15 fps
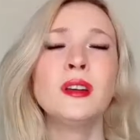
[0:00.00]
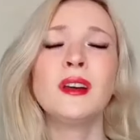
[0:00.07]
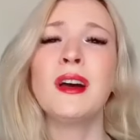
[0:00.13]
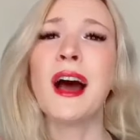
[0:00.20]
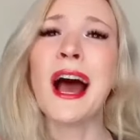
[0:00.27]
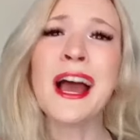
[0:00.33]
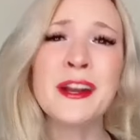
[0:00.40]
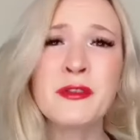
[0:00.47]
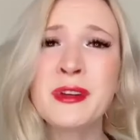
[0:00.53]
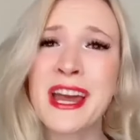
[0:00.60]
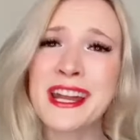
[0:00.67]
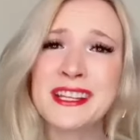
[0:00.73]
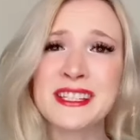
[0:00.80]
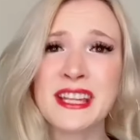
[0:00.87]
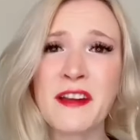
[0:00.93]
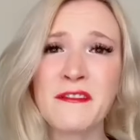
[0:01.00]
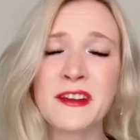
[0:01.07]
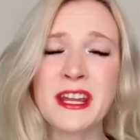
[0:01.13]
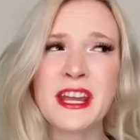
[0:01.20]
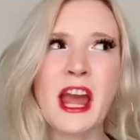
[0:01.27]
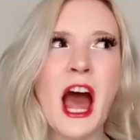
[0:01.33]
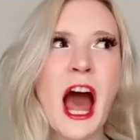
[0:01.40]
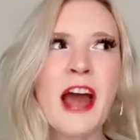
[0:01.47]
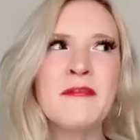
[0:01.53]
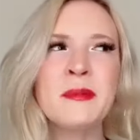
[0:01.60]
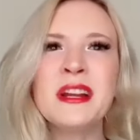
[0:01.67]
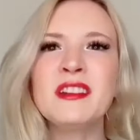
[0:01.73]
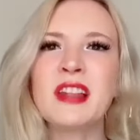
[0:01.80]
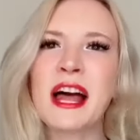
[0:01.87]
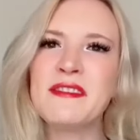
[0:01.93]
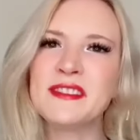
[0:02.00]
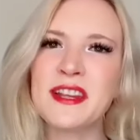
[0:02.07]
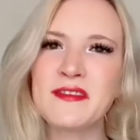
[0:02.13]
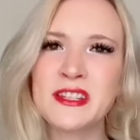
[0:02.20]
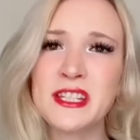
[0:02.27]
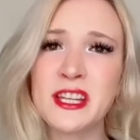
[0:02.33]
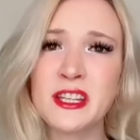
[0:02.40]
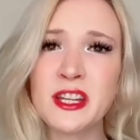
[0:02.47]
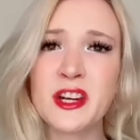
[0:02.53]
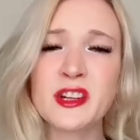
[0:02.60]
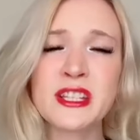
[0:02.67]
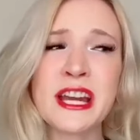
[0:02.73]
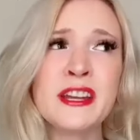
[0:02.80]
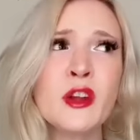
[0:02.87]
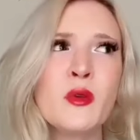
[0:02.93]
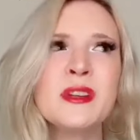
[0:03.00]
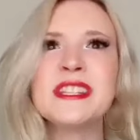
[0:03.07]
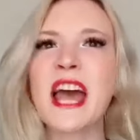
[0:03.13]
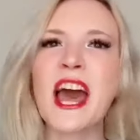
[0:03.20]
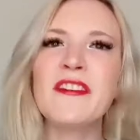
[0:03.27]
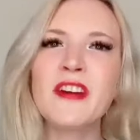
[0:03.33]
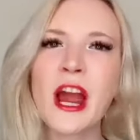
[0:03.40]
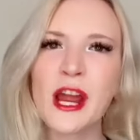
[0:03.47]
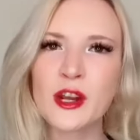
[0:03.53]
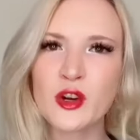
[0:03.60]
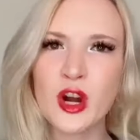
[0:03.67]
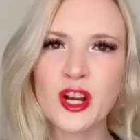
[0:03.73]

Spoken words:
I don't get it, Stephanie. I've been alive 17 years, and no one's ever had a crush on-